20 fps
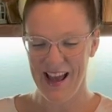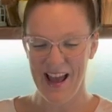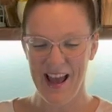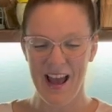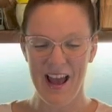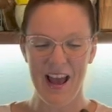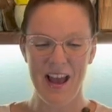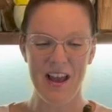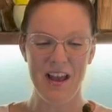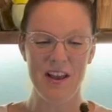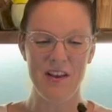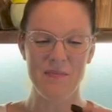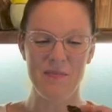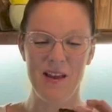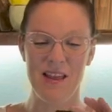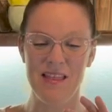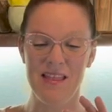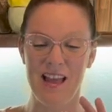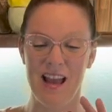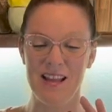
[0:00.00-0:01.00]
Um,
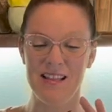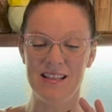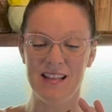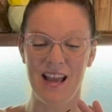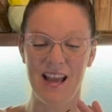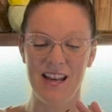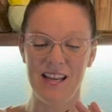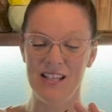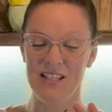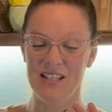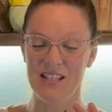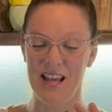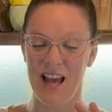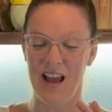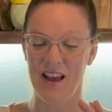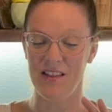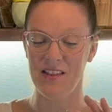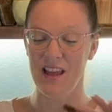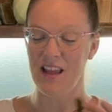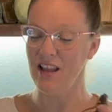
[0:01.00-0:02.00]
and that's kind of just
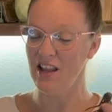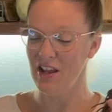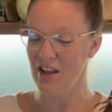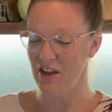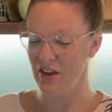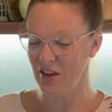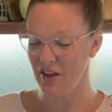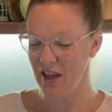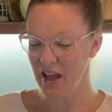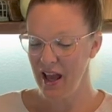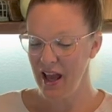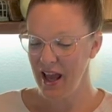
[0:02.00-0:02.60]
how they look.